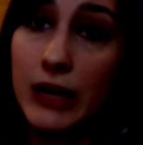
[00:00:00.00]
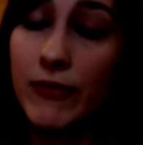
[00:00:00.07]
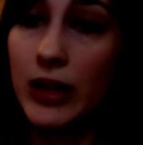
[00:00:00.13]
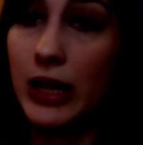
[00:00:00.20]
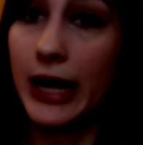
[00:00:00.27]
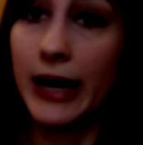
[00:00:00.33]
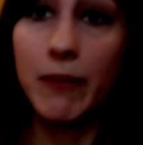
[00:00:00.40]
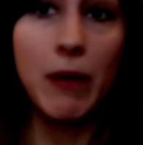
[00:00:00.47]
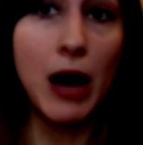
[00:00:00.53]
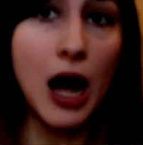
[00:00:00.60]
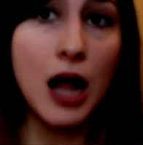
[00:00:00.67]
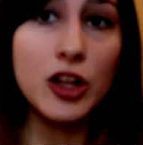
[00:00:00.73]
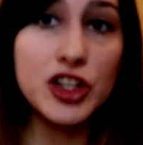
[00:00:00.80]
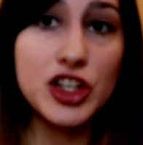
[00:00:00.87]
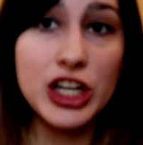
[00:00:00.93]
even like
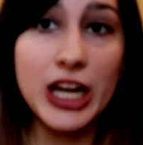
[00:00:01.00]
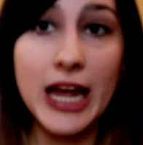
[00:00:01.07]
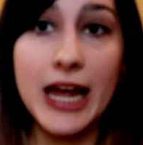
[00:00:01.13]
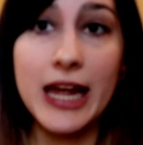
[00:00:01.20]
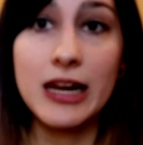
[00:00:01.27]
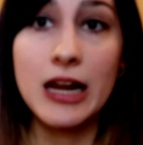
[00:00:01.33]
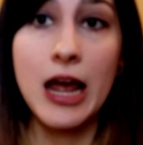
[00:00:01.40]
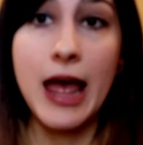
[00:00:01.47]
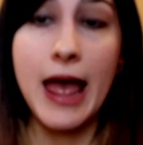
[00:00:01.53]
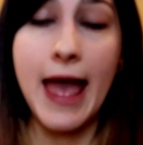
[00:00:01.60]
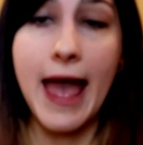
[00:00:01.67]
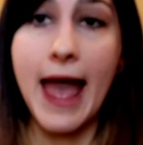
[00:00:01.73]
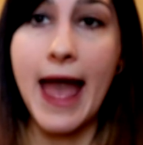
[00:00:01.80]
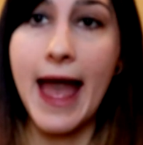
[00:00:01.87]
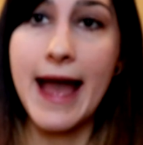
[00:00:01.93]
polish it
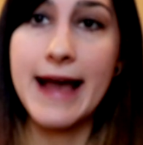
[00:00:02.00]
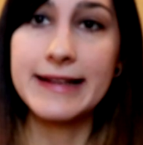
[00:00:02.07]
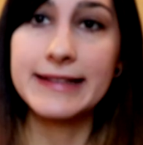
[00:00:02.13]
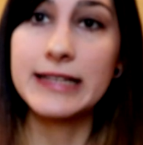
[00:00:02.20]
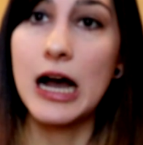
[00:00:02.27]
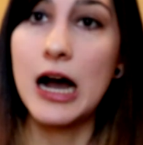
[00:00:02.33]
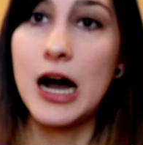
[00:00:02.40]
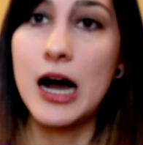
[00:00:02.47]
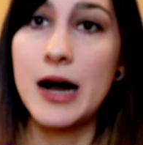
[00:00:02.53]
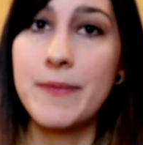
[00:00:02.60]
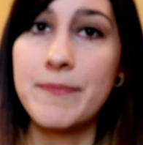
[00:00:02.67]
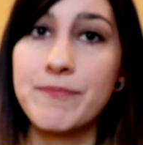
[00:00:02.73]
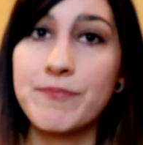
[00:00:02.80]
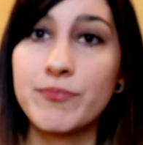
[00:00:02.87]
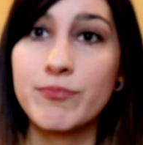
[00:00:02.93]
and
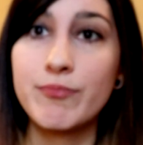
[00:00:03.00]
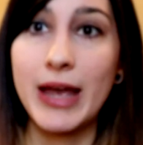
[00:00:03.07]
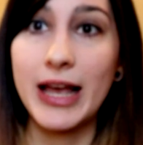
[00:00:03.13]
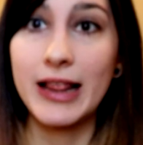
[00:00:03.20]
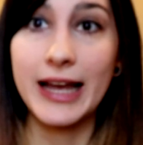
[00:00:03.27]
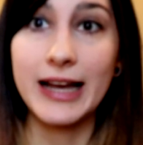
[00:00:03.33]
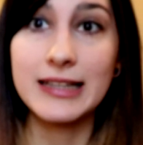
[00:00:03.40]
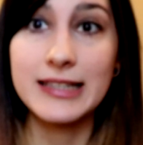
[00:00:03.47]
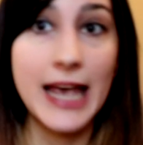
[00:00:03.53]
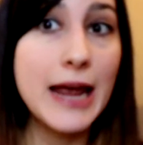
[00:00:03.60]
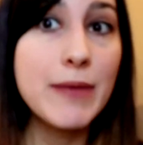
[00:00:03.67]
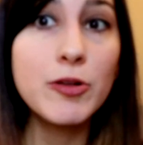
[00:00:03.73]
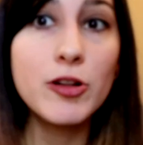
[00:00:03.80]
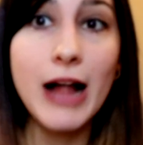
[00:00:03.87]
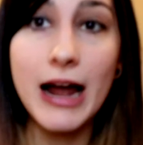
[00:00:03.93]
make like a
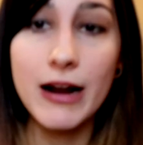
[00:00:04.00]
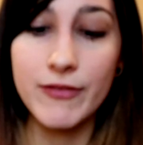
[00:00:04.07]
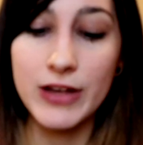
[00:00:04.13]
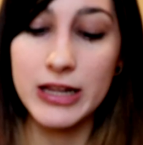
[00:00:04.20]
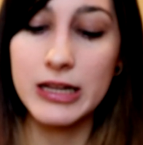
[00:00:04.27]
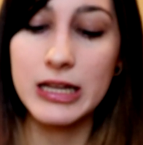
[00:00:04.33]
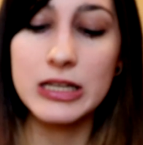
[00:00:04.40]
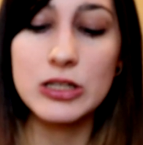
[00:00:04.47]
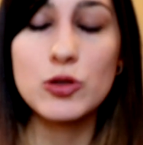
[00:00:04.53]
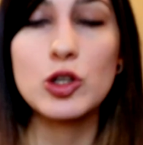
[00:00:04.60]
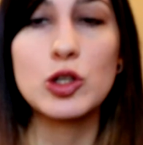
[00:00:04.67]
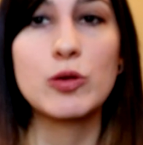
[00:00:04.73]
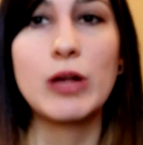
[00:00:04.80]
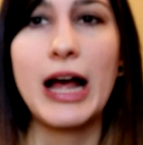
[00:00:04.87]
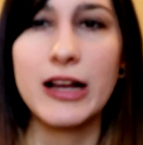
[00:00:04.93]
table out of it. This
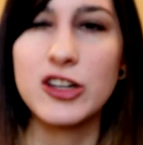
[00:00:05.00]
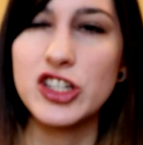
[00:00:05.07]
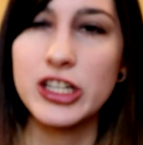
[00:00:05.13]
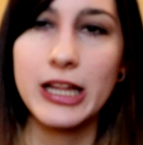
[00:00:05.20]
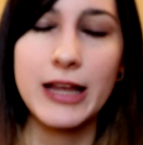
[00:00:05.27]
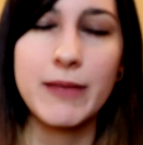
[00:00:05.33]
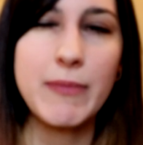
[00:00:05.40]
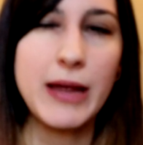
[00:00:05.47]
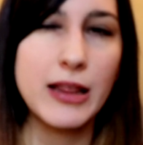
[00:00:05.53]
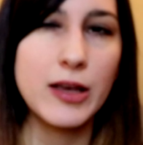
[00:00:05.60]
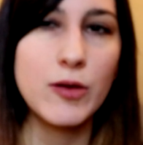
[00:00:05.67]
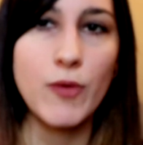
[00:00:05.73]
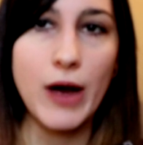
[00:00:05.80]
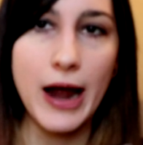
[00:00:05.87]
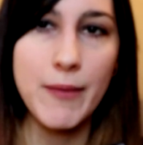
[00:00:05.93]
is actually like
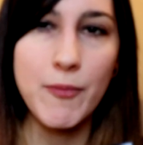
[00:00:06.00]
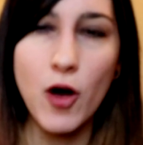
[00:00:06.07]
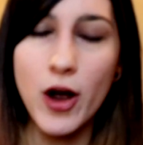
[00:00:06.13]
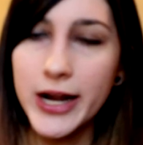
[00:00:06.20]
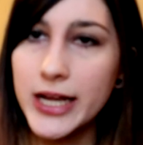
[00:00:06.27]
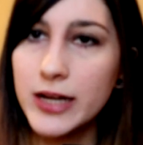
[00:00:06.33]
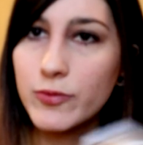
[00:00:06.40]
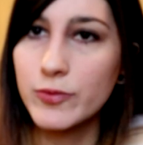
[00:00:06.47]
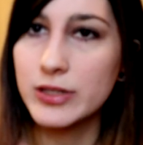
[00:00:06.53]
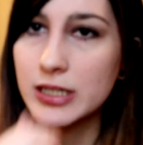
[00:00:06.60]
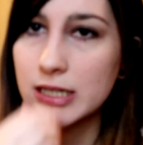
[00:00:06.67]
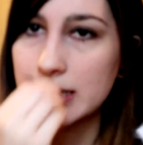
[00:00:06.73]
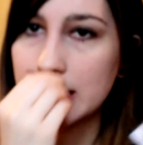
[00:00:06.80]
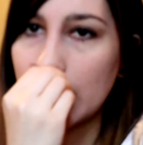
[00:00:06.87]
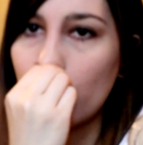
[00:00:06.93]
mainly why I bought it,
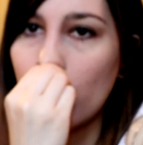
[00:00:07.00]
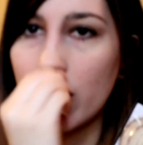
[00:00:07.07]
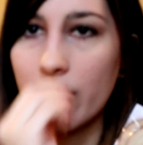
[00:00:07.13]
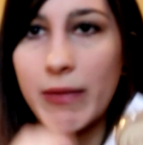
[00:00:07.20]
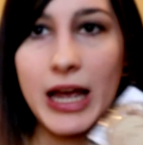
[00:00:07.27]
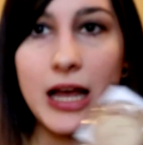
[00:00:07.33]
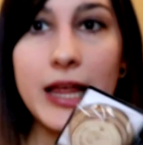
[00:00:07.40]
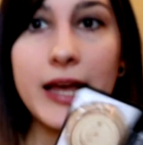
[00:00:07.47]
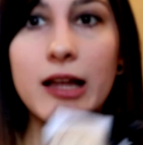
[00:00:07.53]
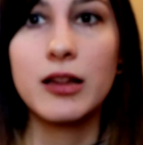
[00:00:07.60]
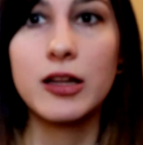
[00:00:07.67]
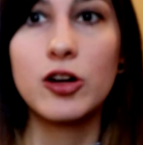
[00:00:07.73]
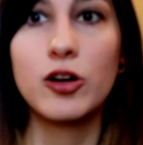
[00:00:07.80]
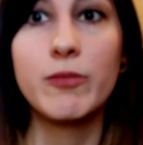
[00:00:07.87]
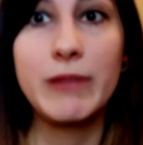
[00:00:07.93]
was because I want to make like a
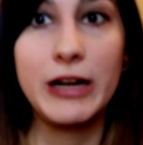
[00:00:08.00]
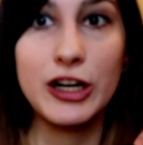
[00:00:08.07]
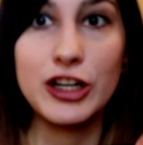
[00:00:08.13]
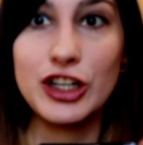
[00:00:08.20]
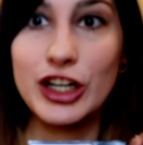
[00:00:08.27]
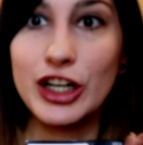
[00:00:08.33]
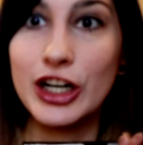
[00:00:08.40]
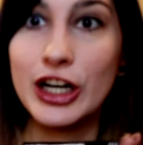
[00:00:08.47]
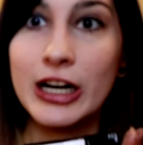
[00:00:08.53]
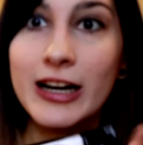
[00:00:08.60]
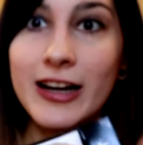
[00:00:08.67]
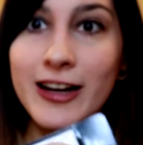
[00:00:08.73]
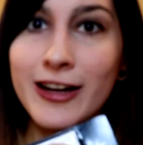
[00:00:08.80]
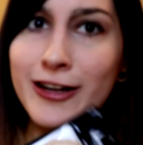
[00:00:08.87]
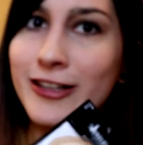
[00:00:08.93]
little miniature
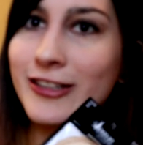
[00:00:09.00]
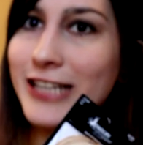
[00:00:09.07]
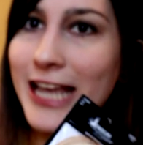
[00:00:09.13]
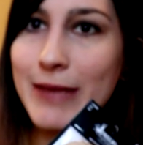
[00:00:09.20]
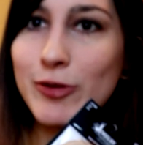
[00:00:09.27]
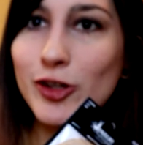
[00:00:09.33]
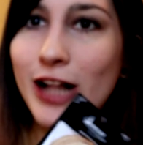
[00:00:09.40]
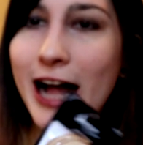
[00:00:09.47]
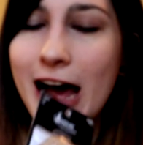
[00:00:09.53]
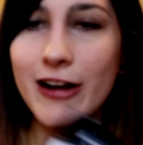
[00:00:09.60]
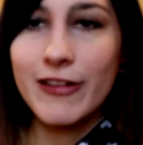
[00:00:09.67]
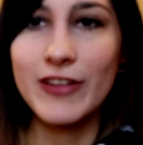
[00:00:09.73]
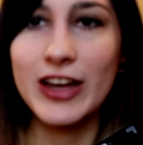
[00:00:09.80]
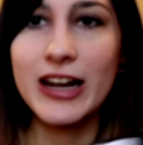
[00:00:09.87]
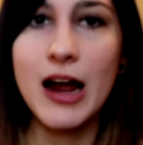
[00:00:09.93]
table
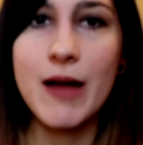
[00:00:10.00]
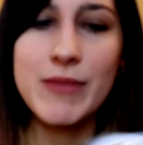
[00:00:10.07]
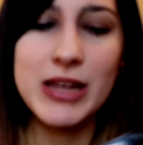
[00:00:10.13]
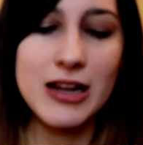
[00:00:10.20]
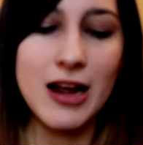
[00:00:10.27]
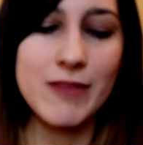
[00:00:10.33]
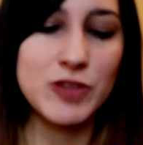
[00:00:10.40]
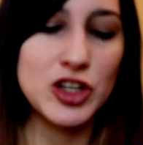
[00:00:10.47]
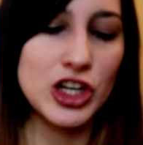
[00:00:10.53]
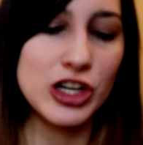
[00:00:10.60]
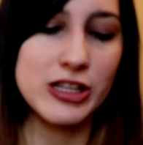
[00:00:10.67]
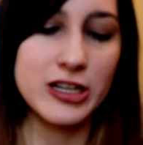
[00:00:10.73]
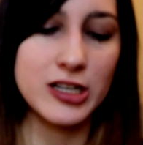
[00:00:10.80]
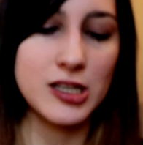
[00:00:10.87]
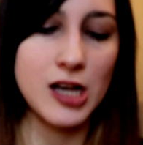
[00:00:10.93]
out of it. I mean, I'm
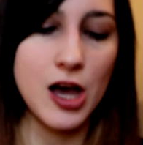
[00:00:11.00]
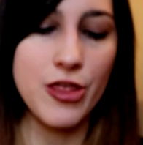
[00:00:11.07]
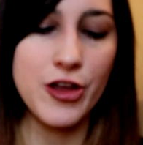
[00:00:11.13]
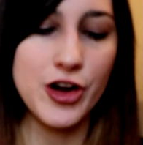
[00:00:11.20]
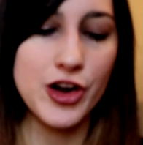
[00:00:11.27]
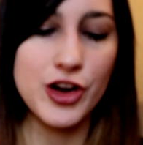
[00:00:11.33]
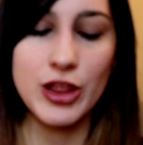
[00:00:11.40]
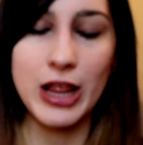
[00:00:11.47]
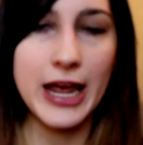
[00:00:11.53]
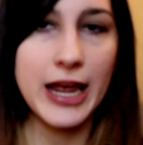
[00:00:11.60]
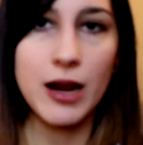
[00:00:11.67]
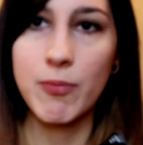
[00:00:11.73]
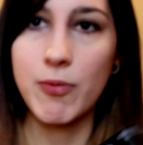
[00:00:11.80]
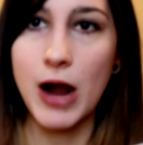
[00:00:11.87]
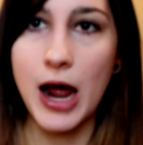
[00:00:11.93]
sure there's other
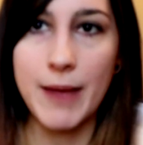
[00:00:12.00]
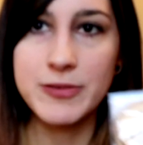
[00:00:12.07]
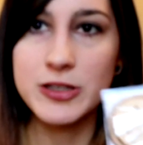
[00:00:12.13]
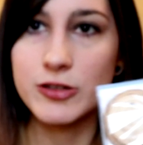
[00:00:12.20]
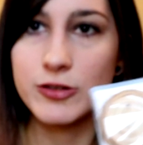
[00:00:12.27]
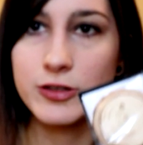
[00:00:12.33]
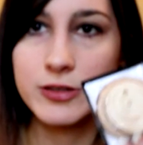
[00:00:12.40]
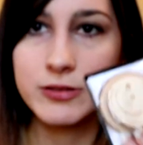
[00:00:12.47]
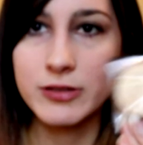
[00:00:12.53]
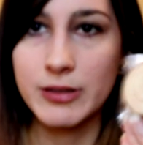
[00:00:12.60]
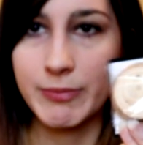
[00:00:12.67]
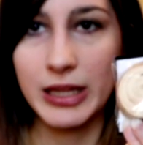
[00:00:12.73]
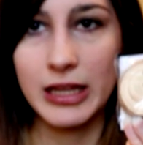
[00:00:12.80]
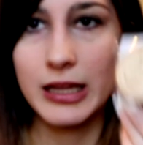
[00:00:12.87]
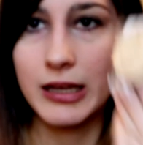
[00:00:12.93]
like props or
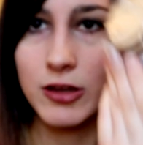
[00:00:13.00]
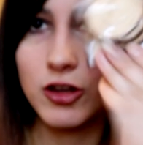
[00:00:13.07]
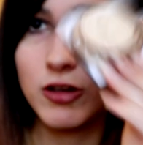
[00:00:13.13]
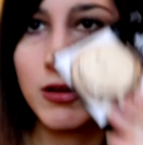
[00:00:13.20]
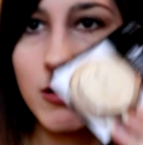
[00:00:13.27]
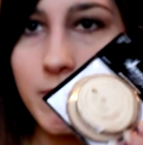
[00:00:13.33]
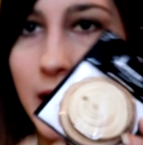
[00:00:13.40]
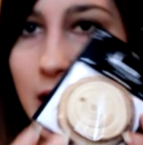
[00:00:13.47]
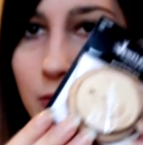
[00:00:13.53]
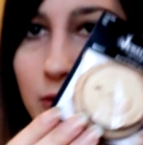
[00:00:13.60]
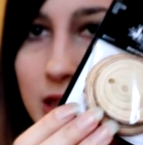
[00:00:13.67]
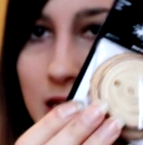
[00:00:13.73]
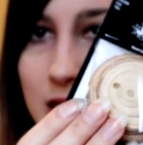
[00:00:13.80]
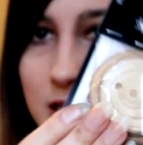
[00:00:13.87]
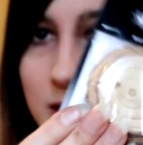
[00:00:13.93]
something that you can make
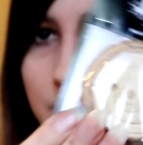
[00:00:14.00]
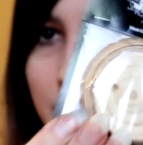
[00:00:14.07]
with these,